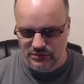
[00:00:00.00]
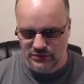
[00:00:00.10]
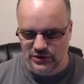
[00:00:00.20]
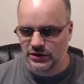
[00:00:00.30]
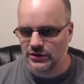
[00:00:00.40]

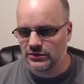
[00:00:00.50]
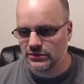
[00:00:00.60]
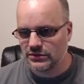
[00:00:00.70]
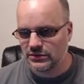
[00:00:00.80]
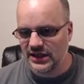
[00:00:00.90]
So
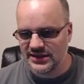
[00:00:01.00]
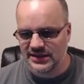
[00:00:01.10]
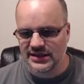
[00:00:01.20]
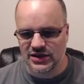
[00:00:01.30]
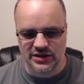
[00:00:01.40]
is
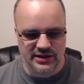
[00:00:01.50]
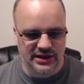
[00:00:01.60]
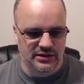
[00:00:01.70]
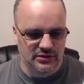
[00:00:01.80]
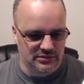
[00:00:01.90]
this actually
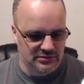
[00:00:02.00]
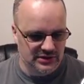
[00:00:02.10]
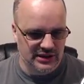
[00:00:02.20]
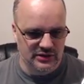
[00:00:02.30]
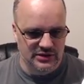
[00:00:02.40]
that? Because that looks